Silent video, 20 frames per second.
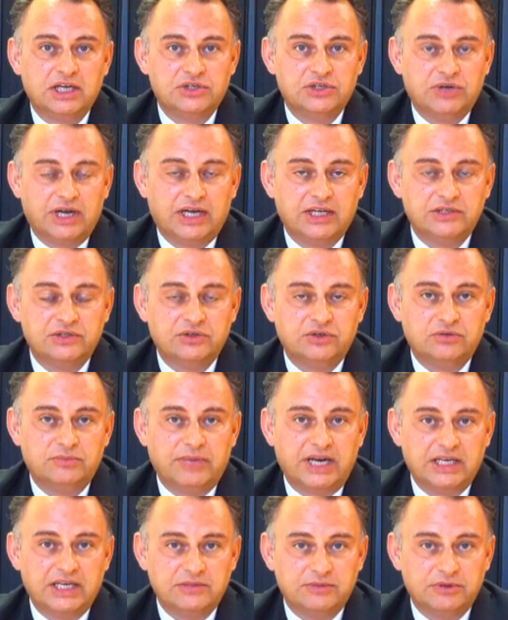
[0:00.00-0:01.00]
attract your
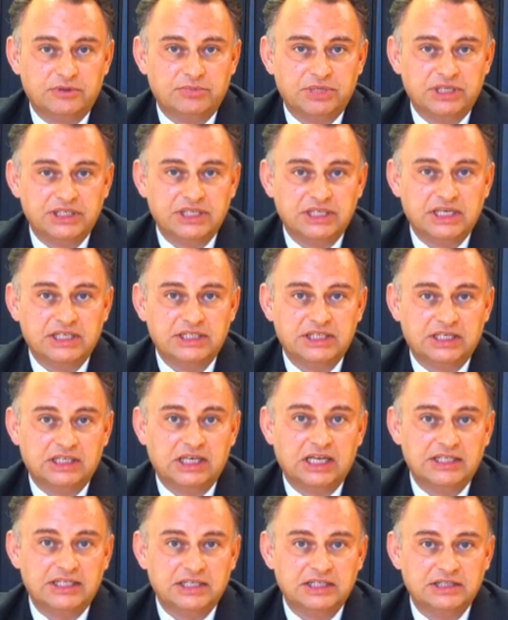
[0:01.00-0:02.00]
management business
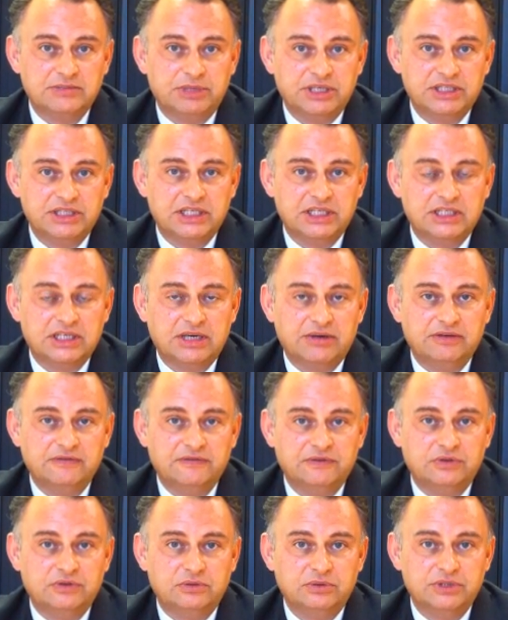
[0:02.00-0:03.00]
and lettings business
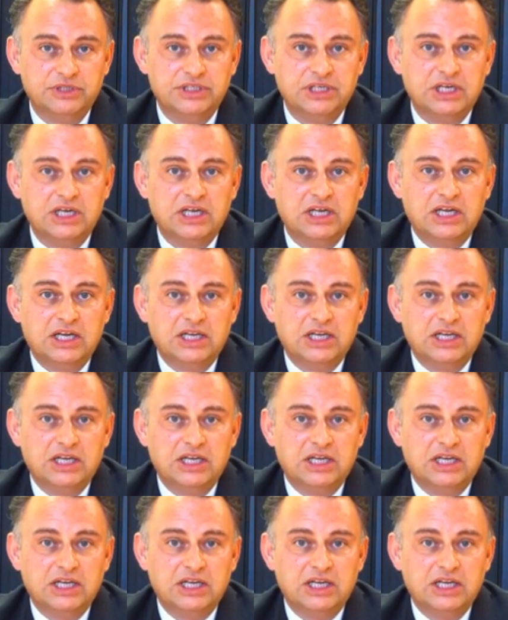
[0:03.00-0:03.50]
going forwards,